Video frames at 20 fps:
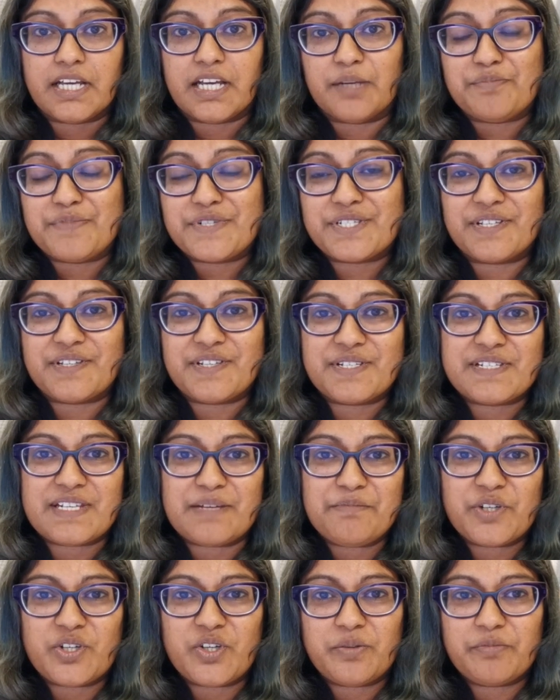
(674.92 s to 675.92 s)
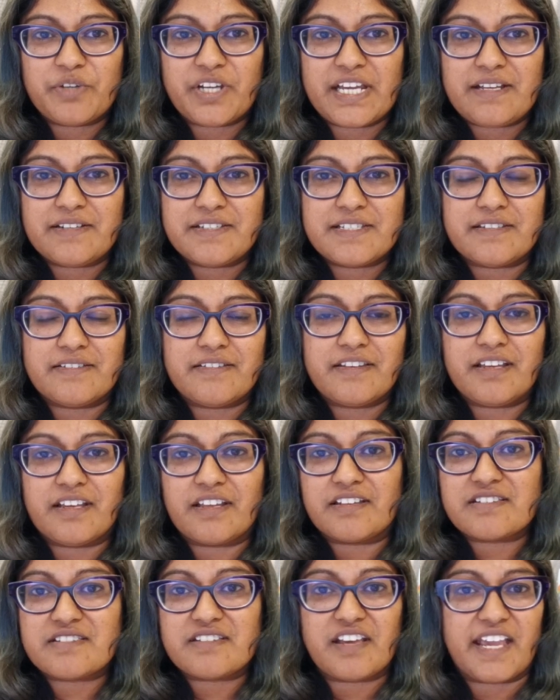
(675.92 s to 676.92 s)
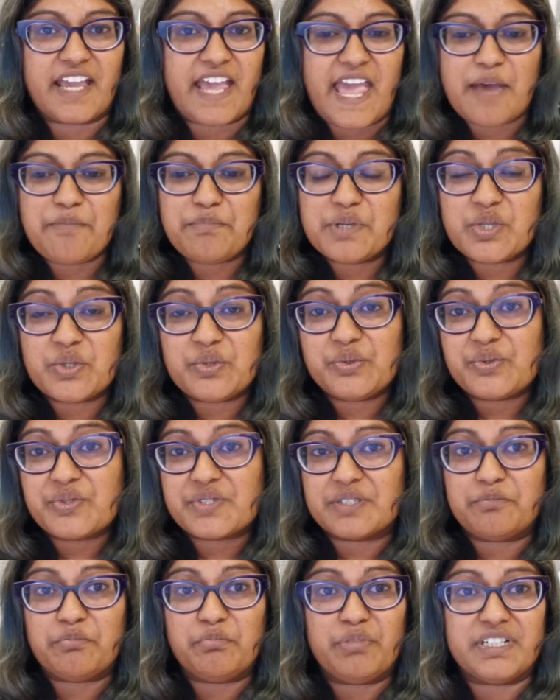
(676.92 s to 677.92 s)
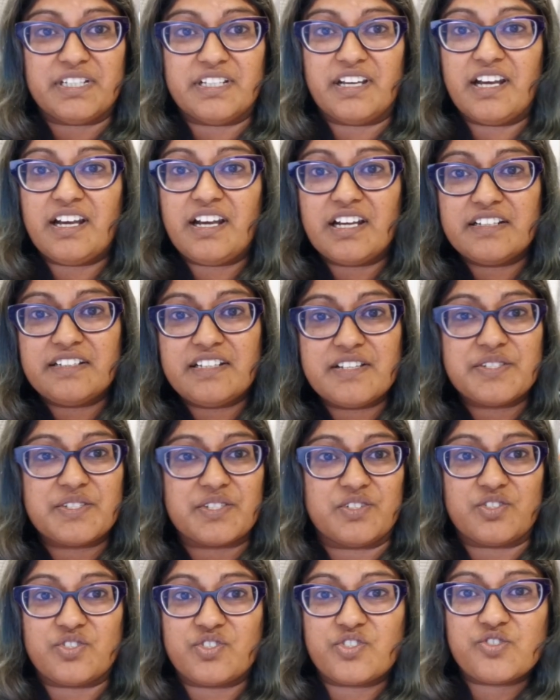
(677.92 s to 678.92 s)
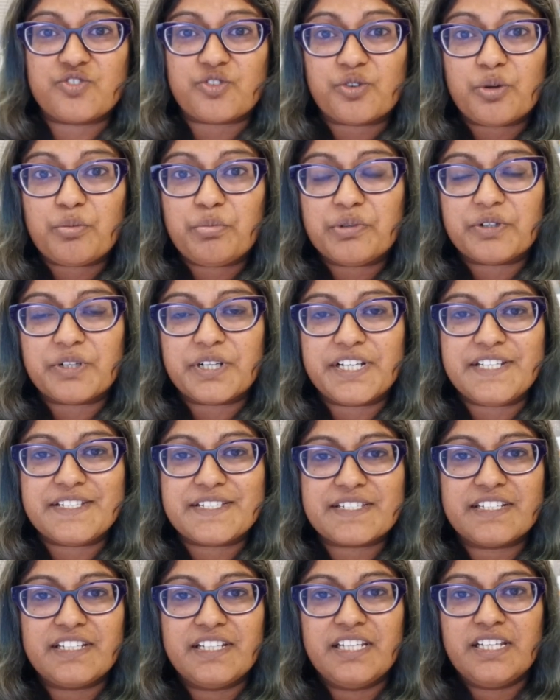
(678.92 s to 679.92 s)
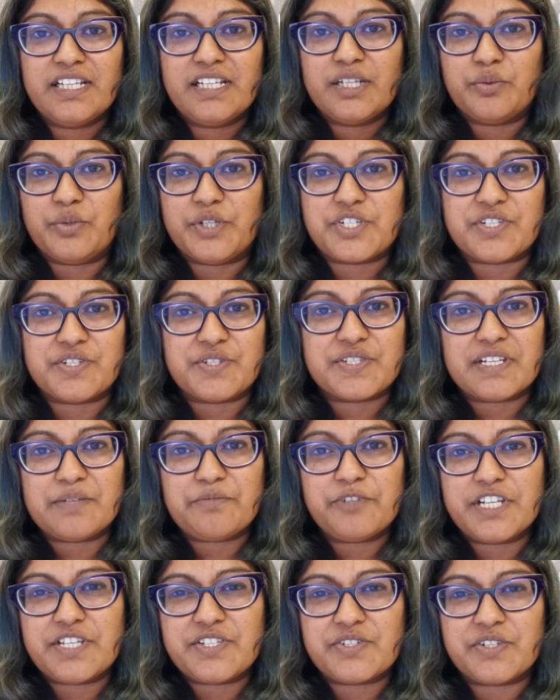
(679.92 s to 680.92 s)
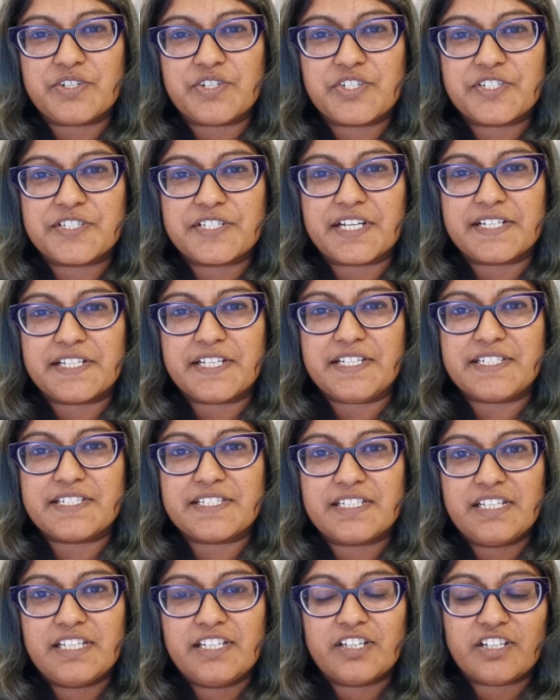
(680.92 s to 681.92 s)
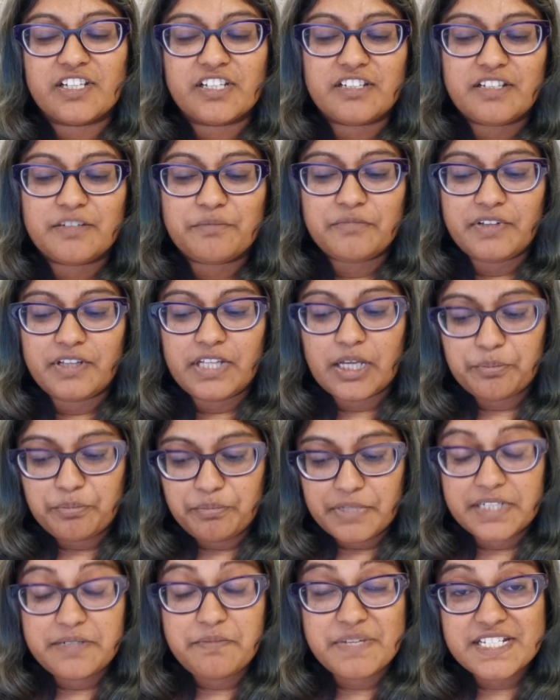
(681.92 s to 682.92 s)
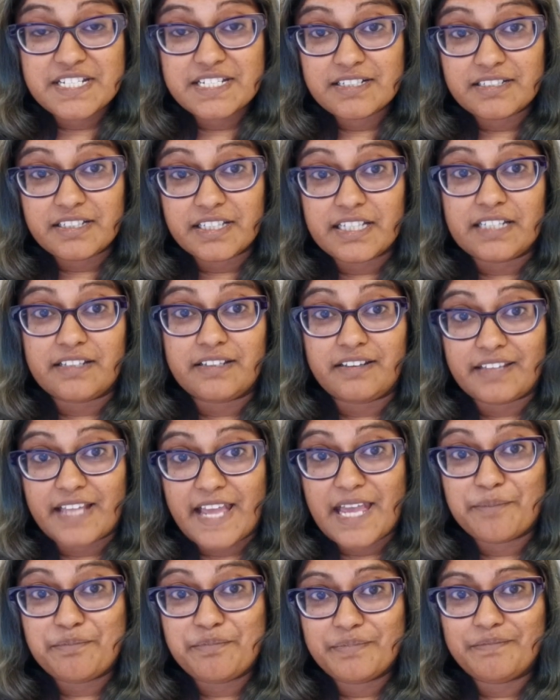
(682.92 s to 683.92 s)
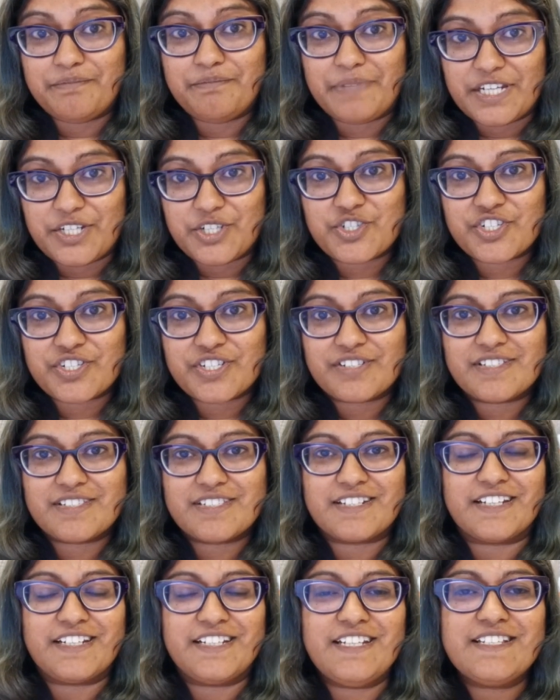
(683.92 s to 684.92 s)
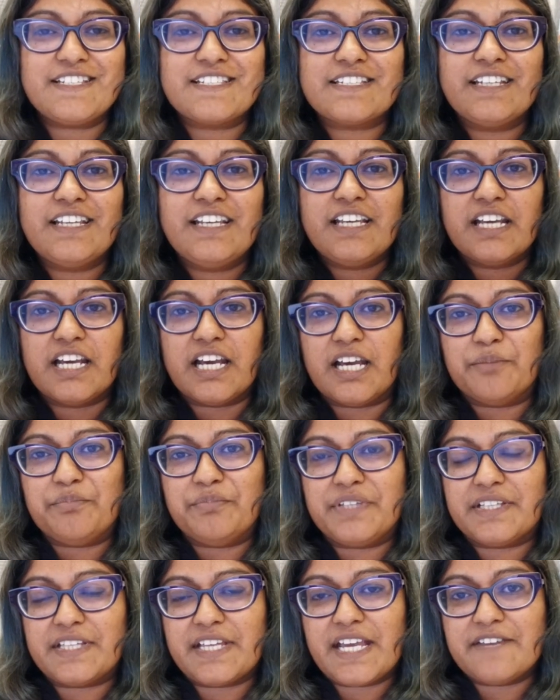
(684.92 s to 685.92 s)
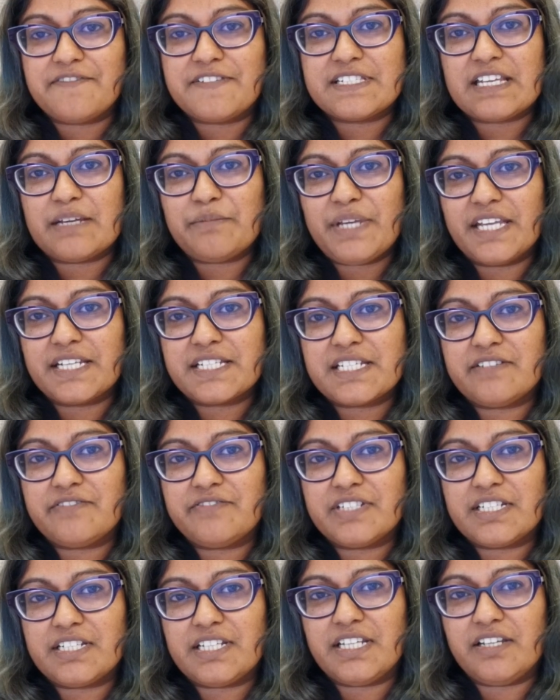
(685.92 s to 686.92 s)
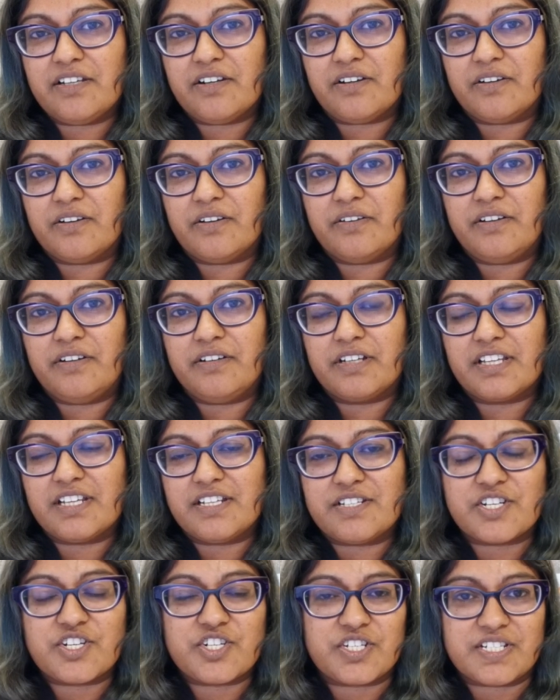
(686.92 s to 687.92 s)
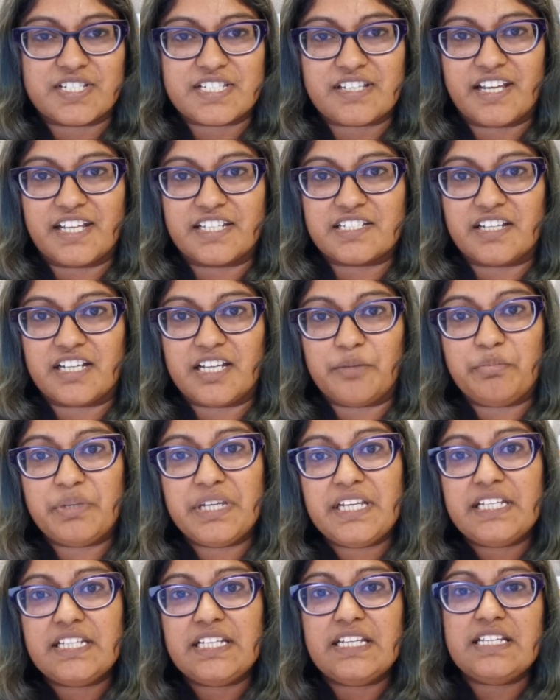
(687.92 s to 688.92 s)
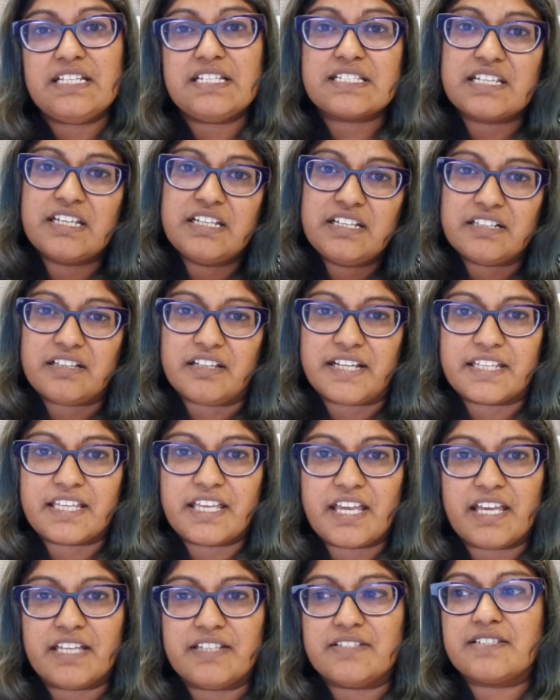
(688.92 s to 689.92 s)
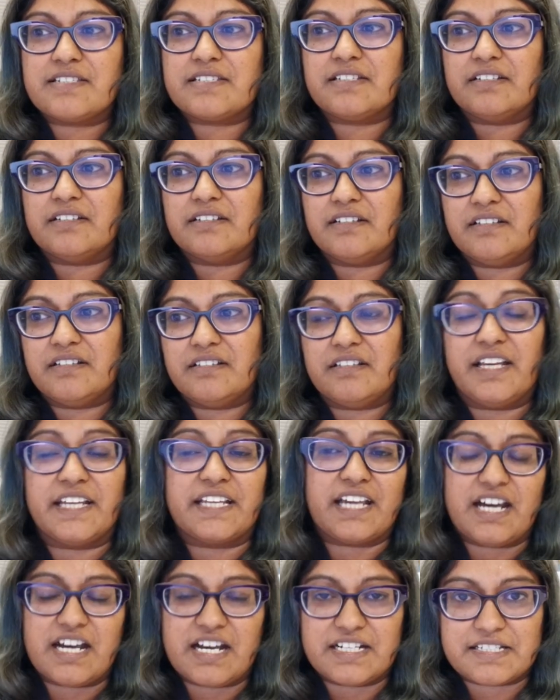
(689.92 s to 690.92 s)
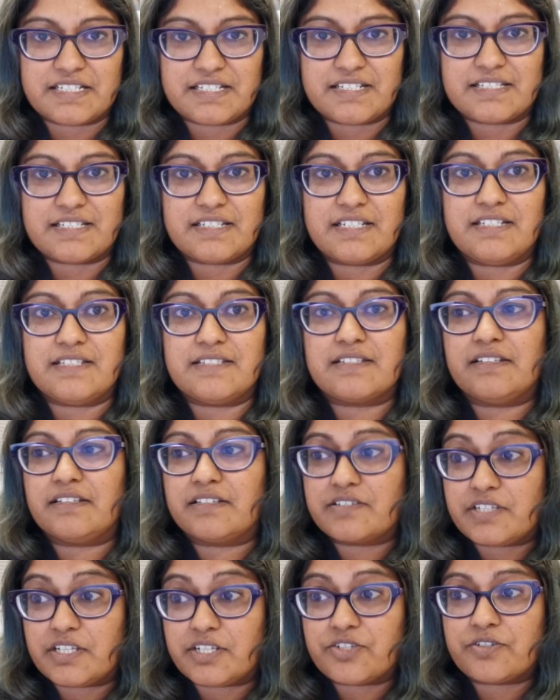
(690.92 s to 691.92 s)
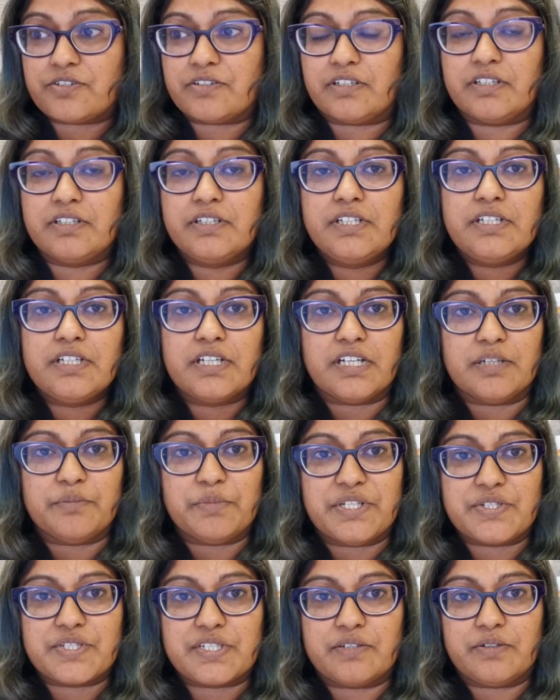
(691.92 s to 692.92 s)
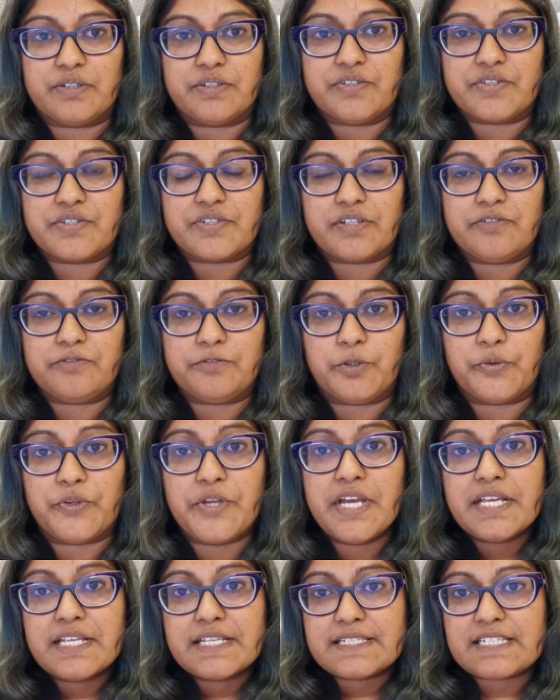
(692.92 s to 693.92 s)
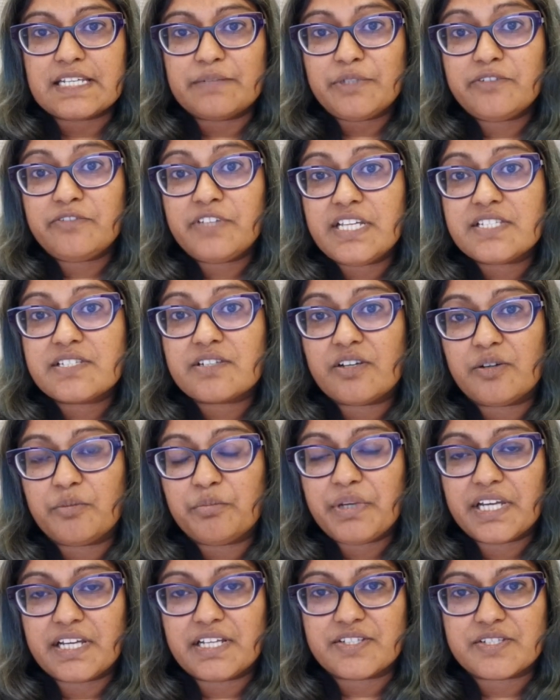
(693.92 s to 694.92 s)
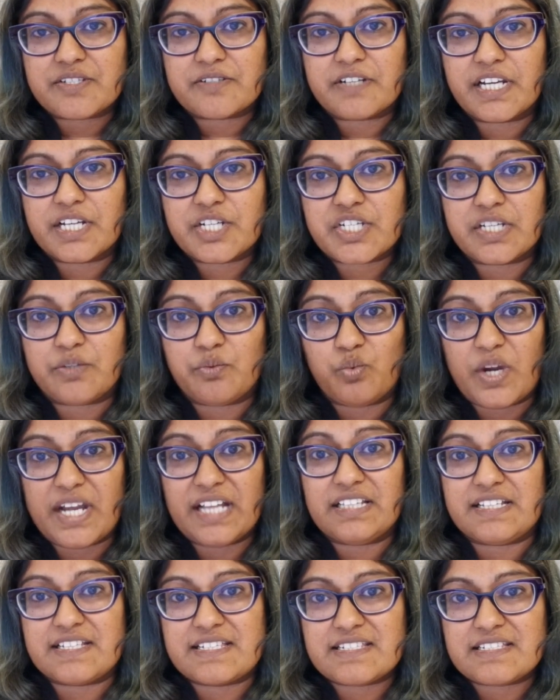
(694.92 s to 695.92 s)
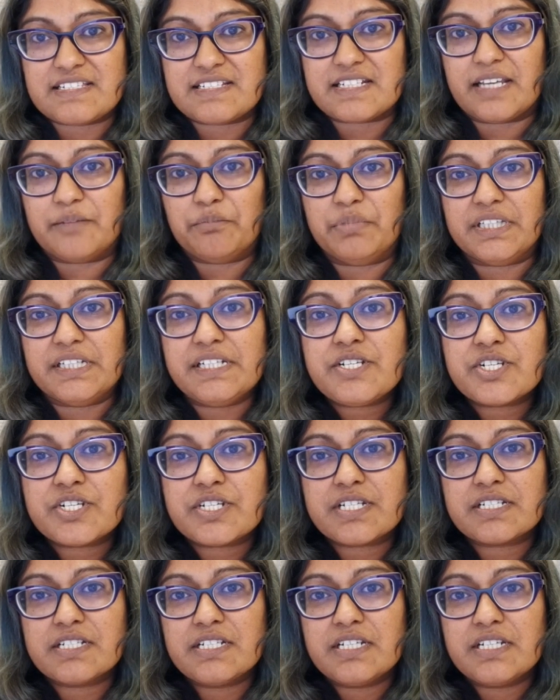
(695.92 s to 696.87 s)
So there's some compounds in things like apples and bananas and strawberries, which in some research studies, admittedly lab bench studies, that they have some activity on conditions like diabetes, like cancer, like heart disease, etc., and so on and so forth. Some of these compounds are actually well established